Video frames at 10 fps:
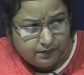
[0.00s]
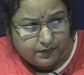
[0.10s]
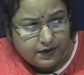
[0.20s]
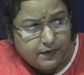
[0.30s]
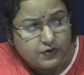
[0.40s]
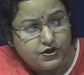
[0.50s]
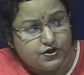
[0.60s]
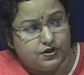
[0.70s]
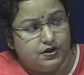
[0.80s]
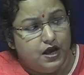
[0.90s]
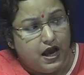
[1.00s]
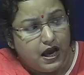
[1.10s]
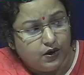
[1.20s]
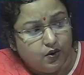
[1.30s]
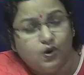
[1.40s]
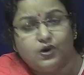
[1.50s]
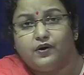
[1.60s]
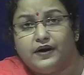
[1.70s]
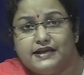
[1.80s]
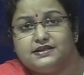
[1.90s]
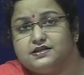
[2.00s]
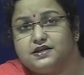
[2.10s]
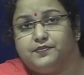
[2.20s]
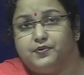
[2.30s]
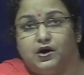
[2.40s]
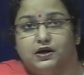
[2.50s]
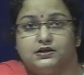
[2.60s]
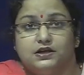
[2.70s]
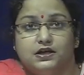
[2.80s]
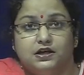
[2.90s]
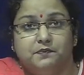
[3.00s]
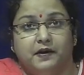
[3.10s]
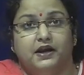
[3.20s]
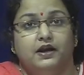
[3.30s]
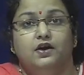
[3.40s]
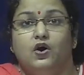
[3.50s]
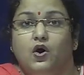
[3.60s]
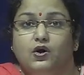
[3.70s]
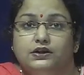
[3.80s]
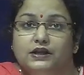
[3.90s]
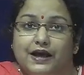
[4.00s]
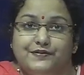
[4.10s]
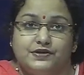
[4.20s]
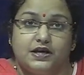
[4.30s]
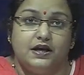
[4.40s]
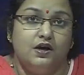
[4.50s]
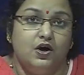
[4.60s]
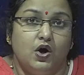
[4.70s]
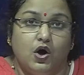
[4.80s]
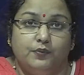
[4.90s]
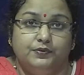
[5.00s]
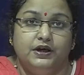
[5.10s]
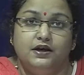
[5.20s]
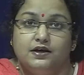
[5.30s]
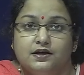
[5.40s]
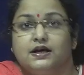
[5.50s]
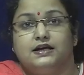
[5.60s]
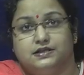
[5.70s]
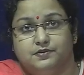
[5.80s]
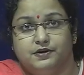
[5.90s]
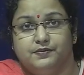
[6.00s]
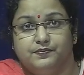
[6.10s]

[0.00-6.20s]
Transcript: reposition an old or existing products depending on the lifestyle of the customer.